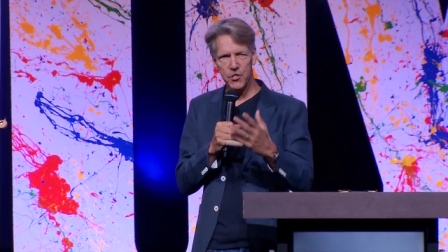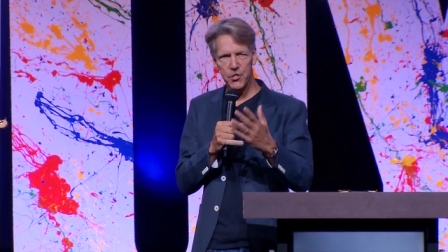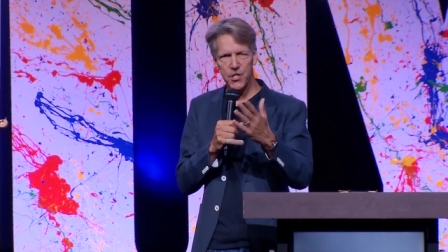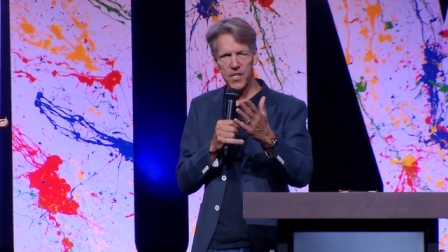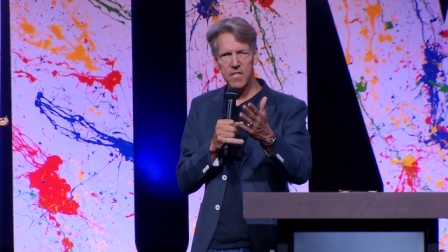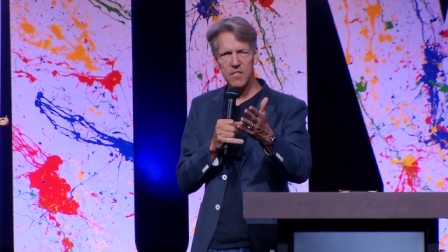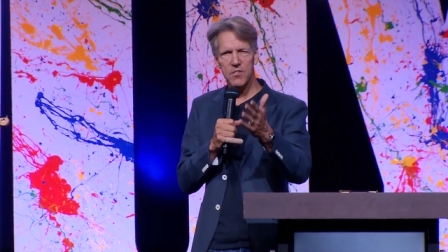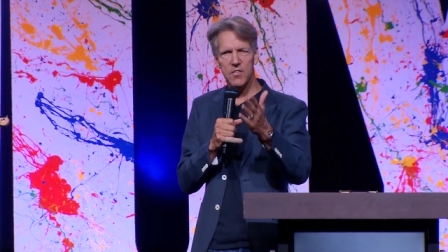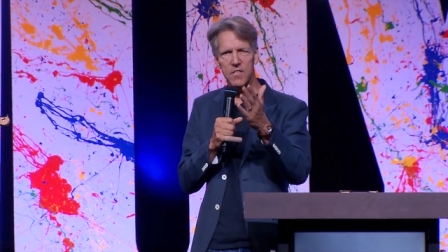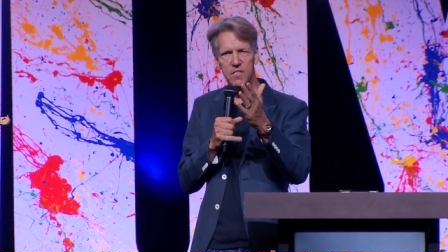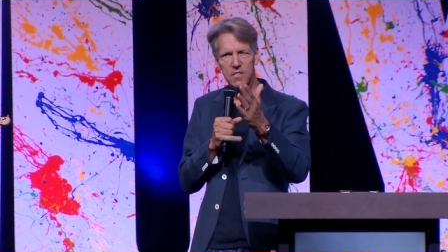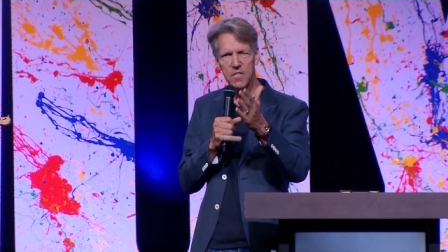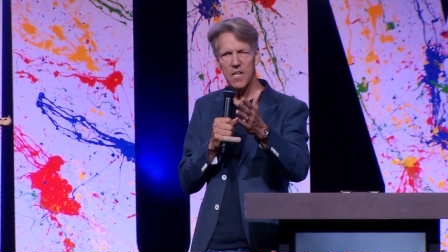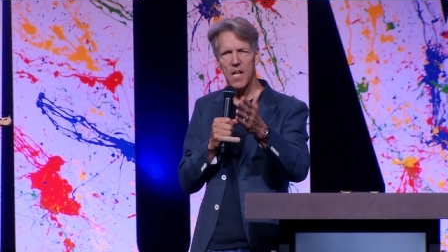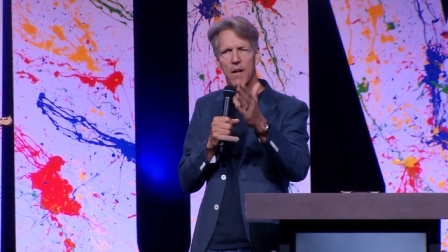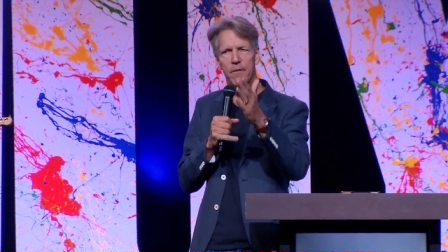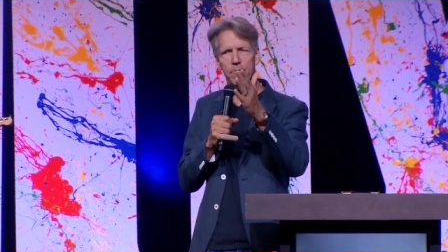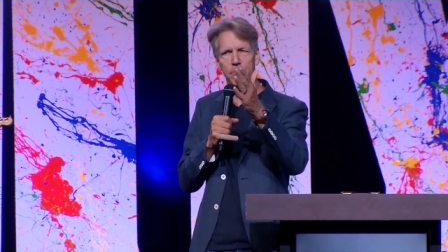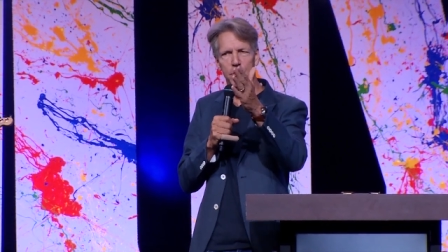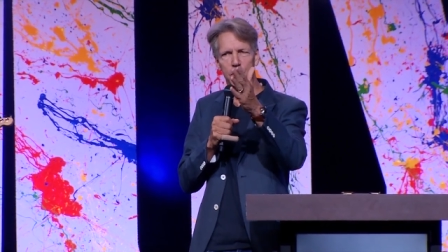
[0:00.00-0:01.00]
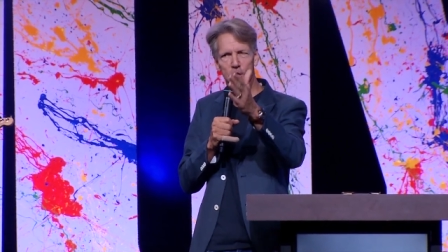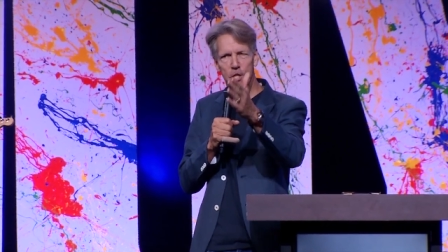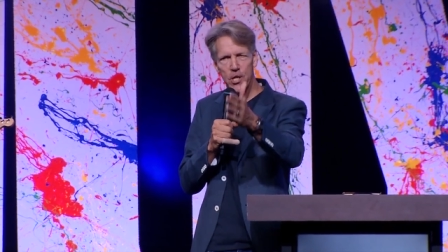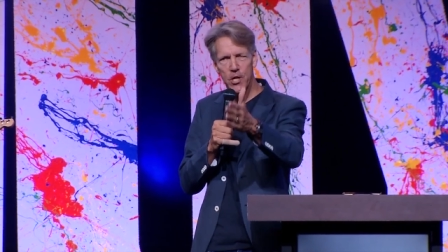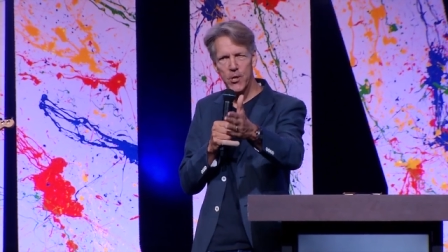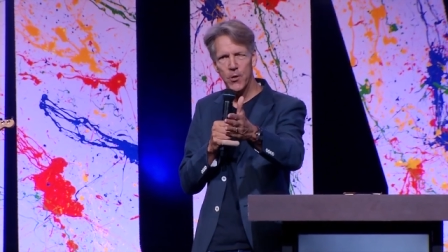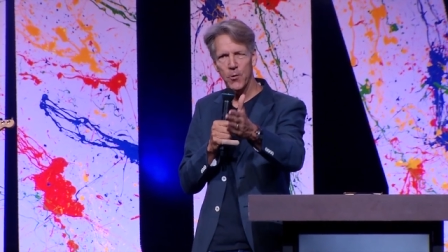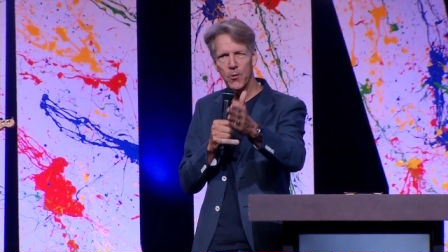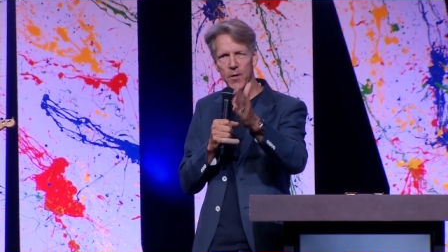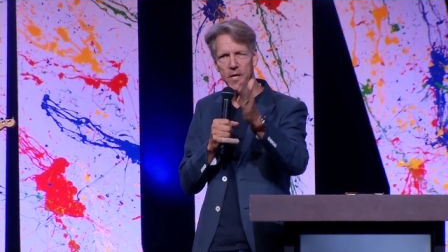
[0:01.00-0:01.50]
Jesus loves
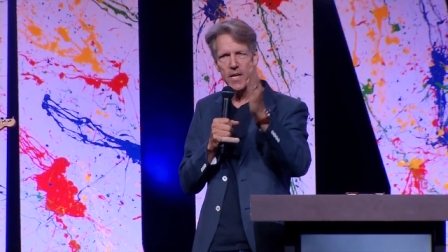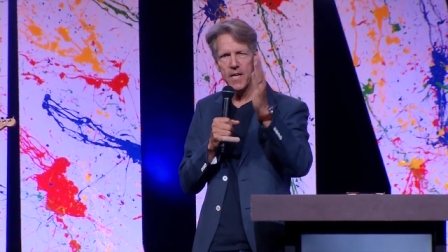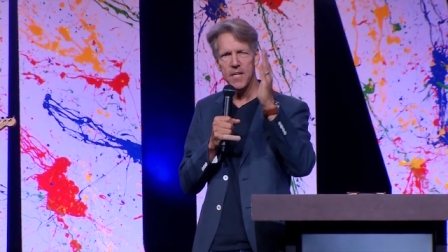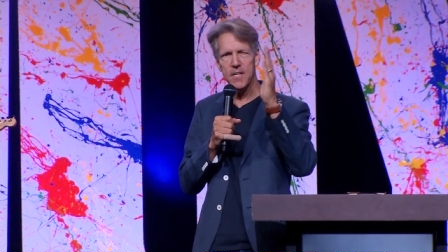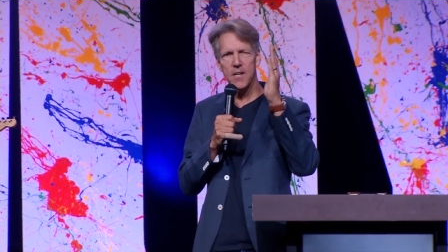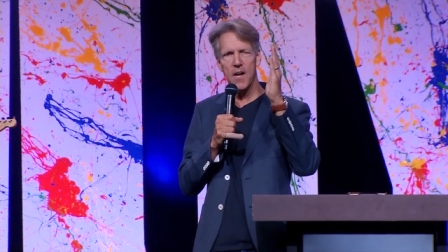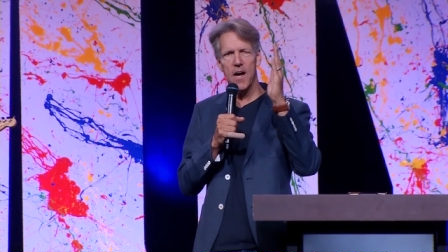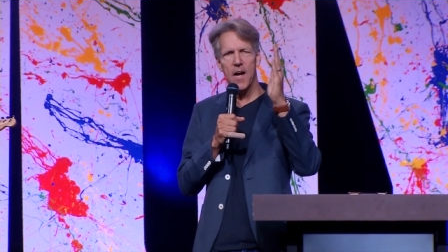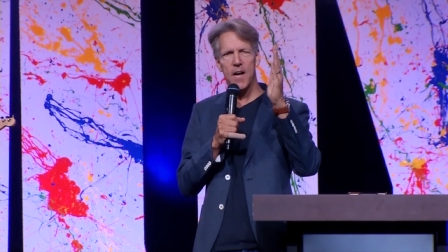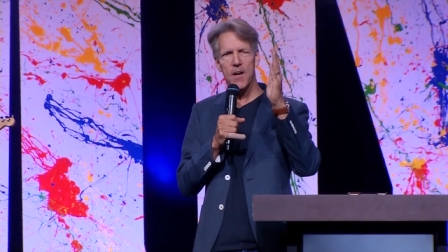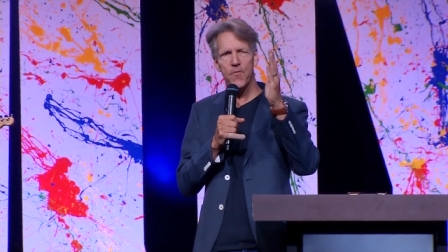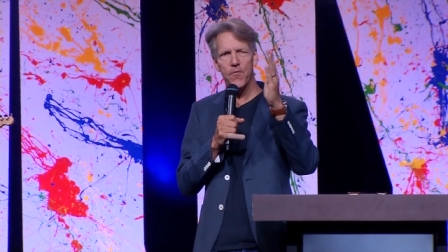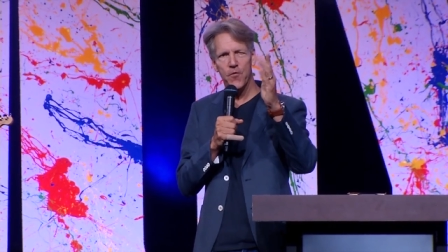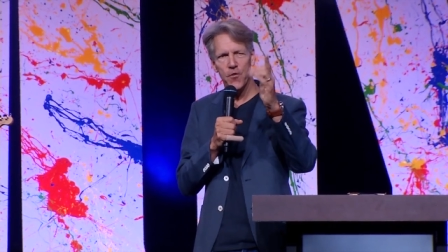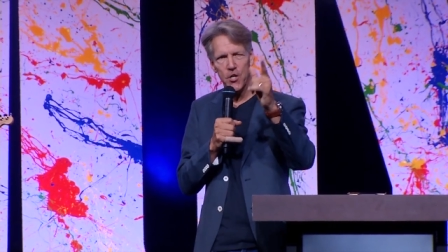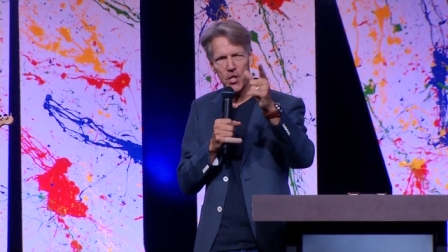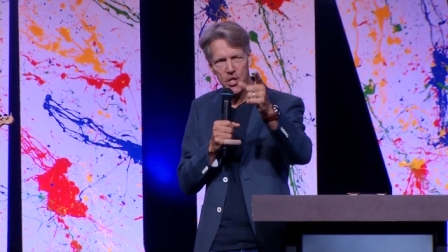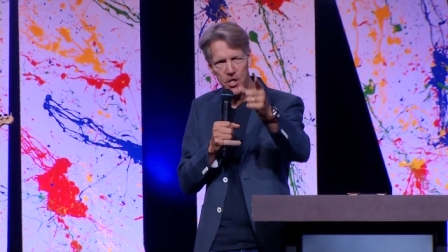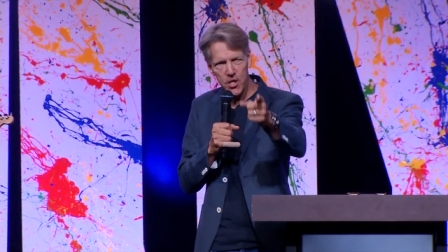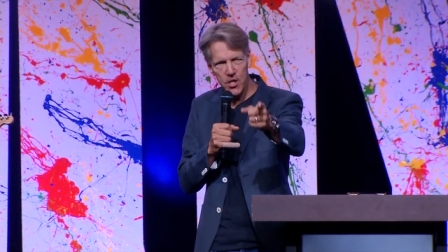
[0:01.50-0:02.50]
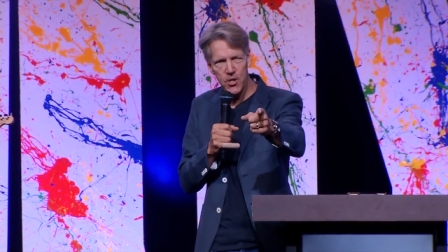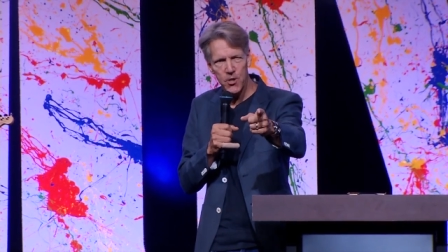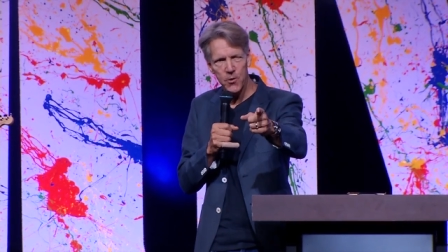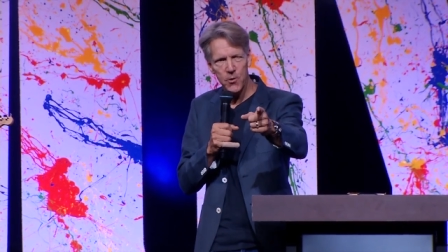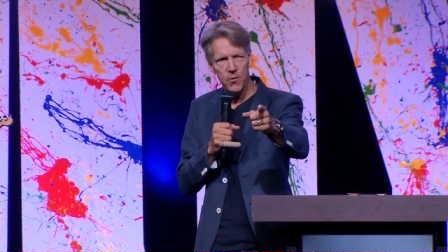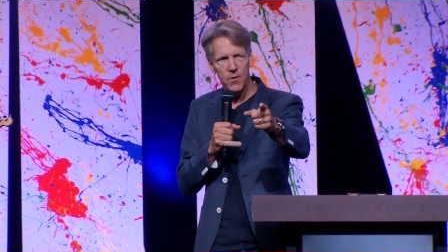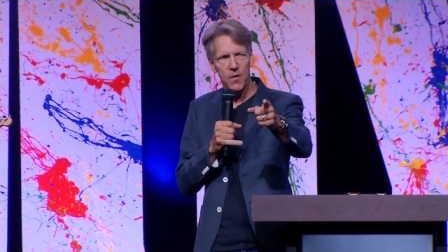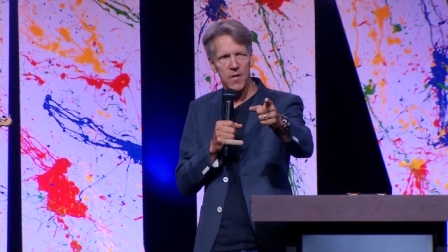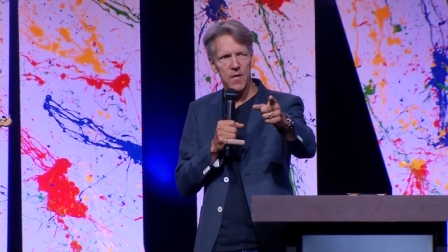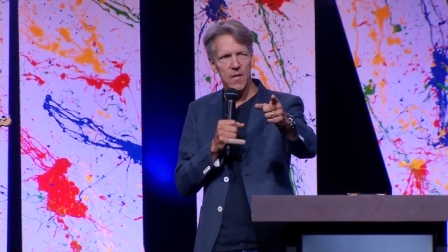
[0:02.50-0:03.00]
you, He died for you.